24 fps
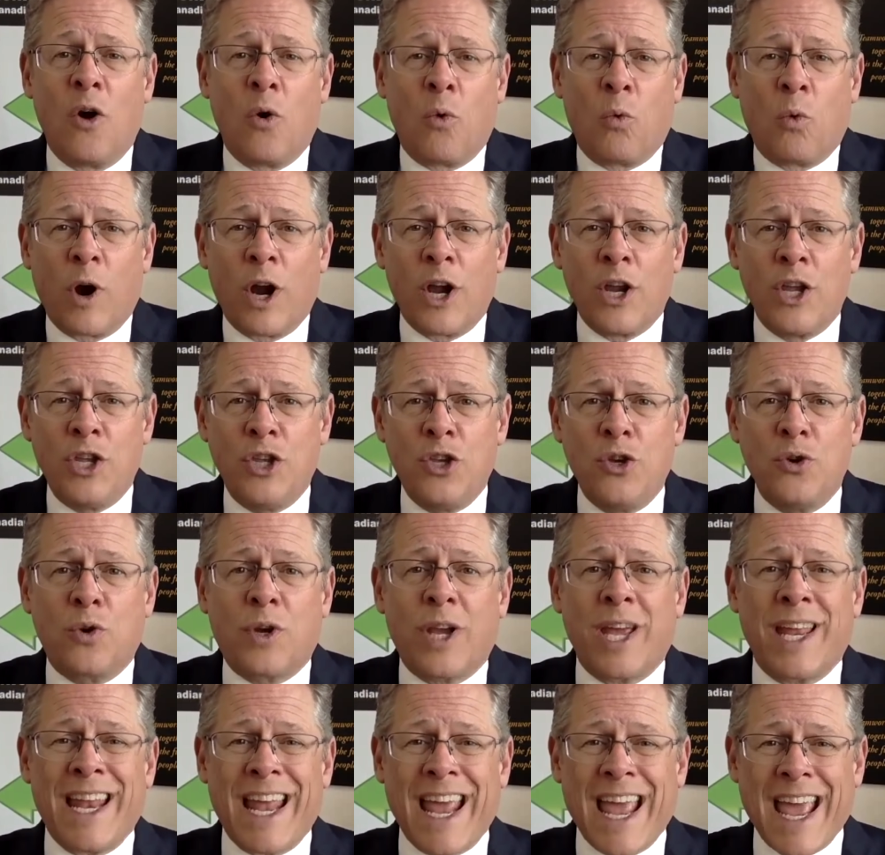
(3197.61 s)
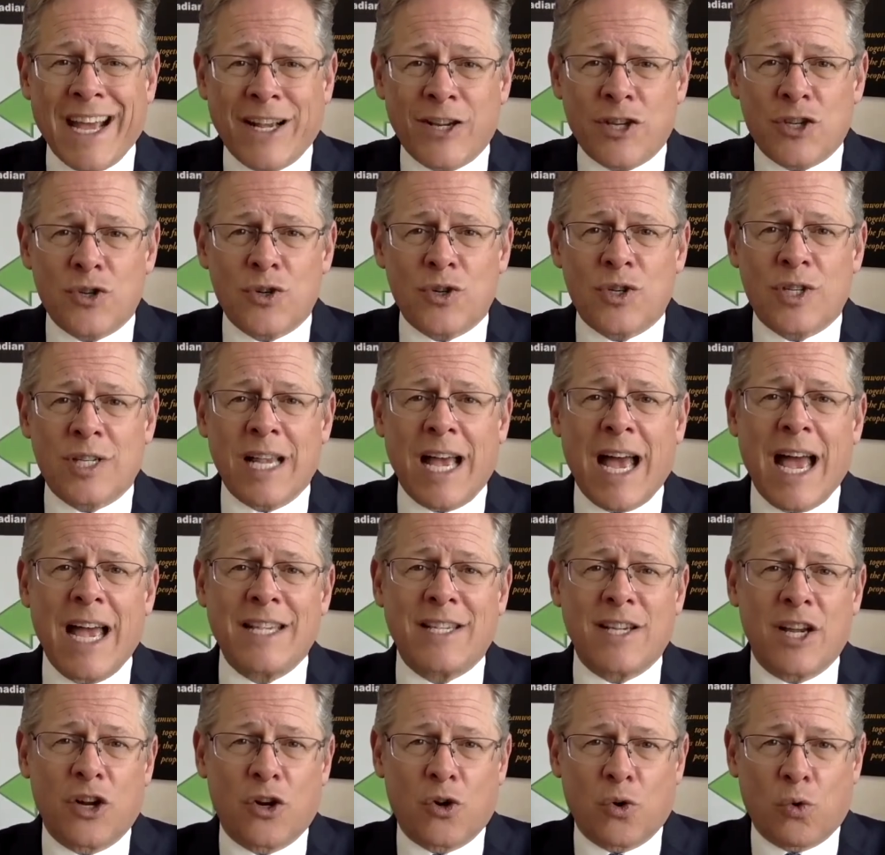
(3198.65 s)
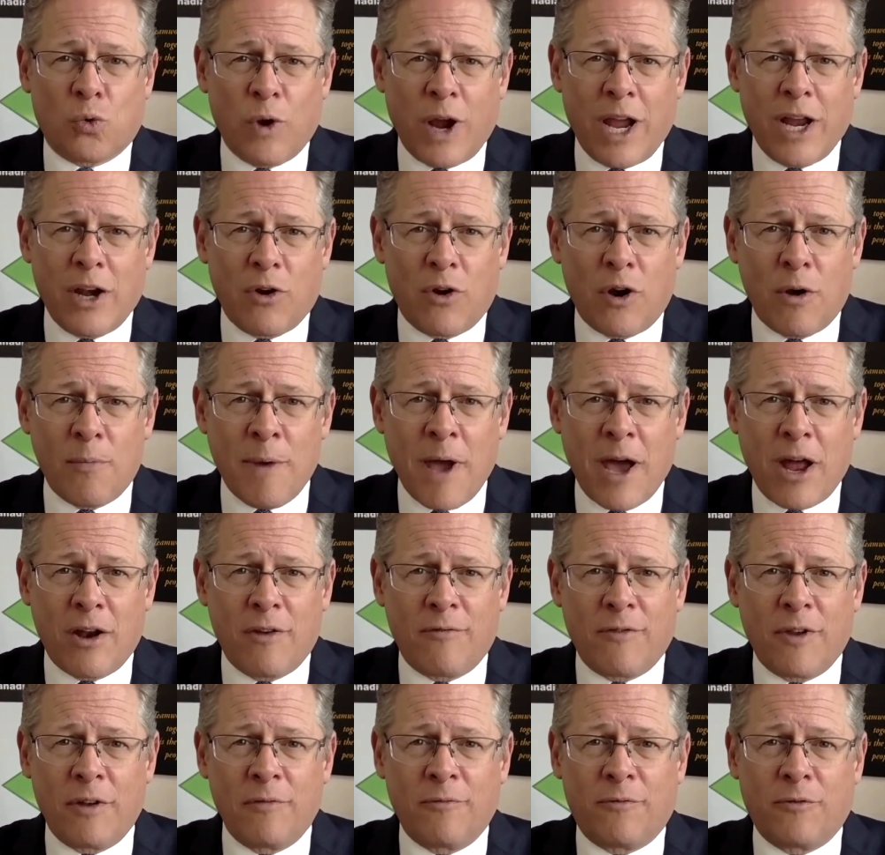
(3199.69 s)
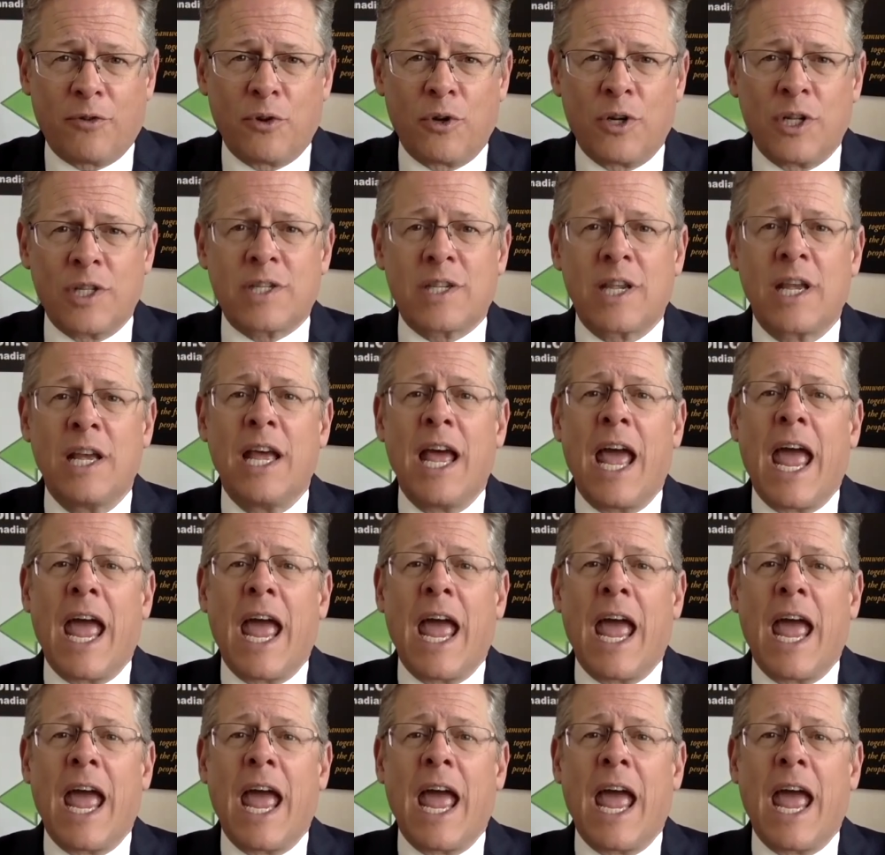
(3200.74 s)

where you can exercise a greater amount of influence